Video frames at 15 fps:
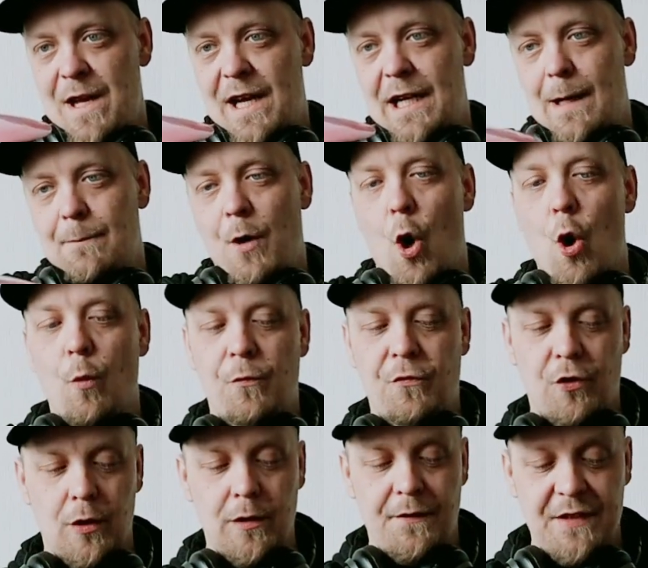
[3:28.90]
and I'm
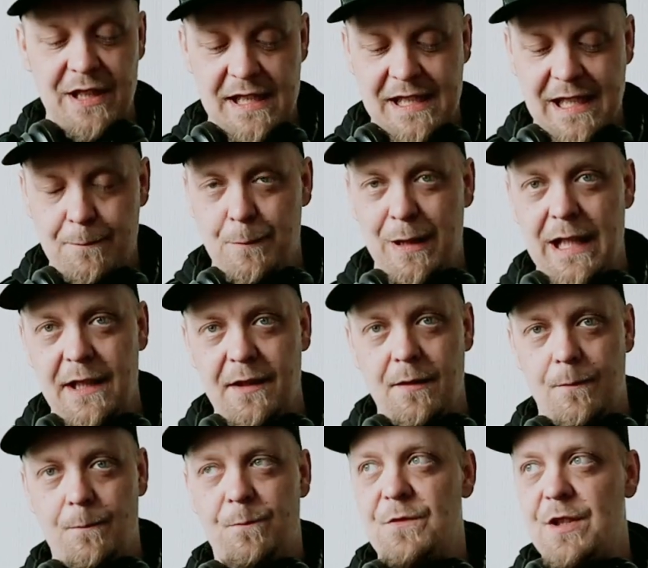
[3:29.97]
hopeful this can be
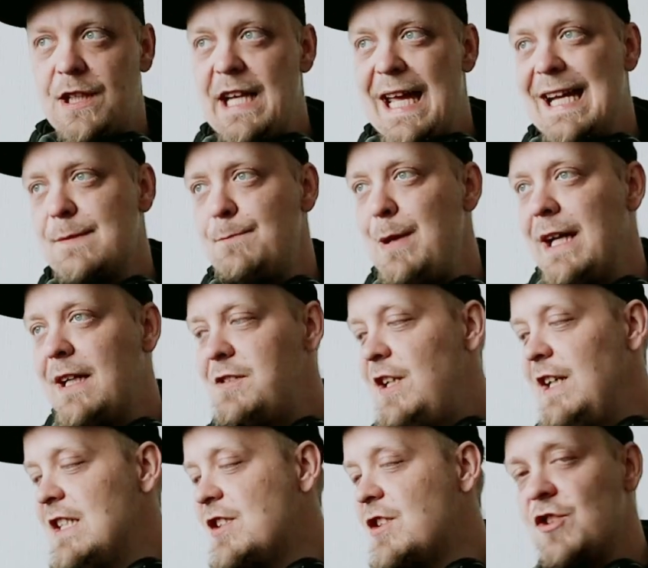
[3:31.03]
the next big
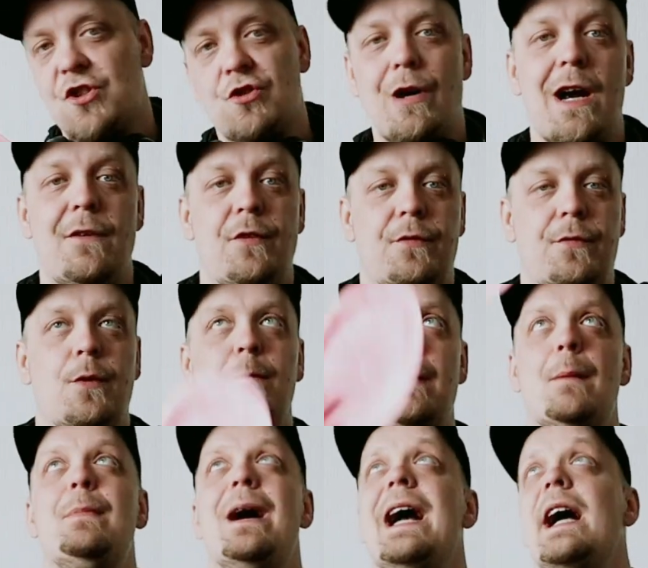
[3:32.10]
distance driver for
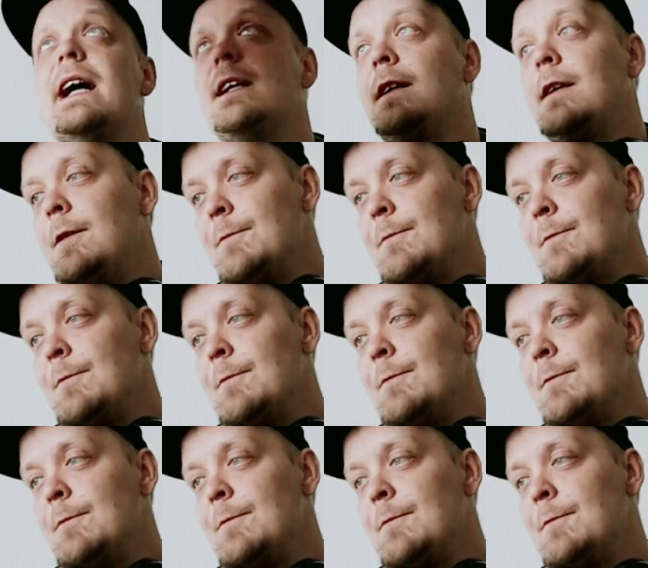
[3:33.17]
my bag.